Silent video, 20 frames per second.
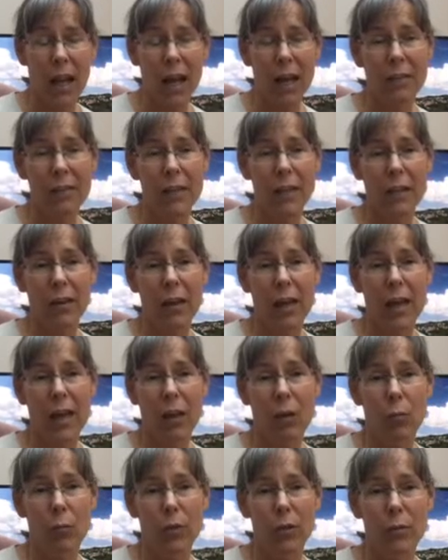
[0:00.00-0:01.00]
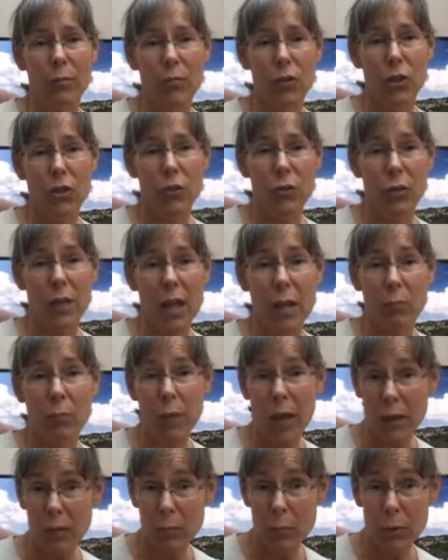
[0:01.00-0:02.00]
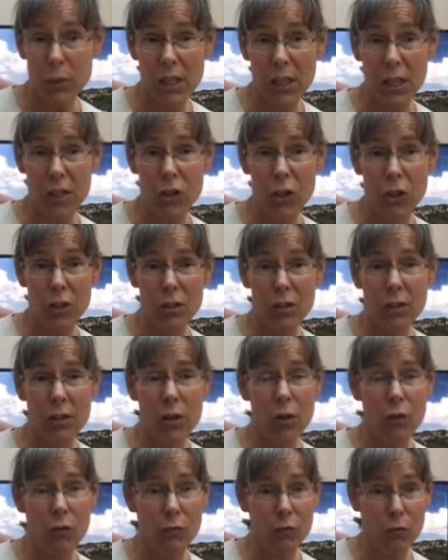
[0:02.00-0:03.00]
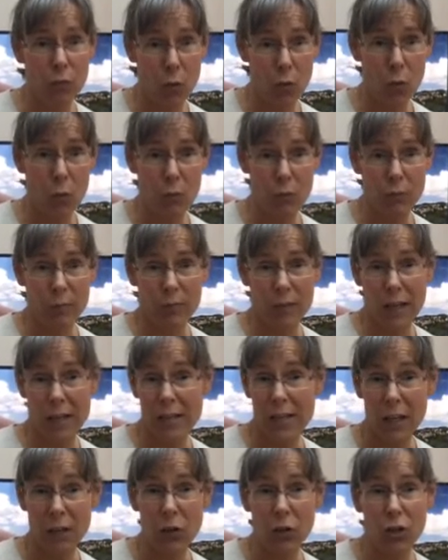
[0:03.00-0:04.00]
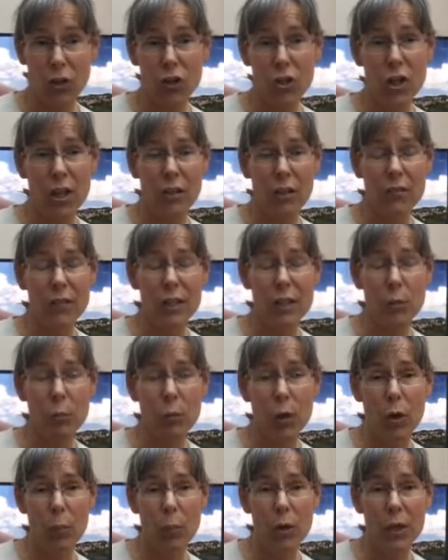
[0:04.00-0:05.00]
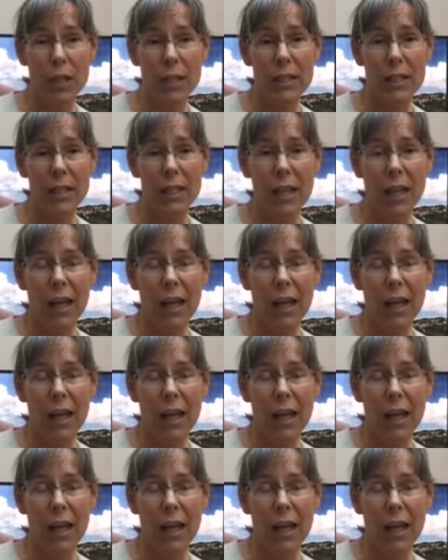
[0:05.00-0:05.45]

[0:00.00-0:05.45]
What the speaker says: And then I help them to get patent protection for that technology if it's appropriate,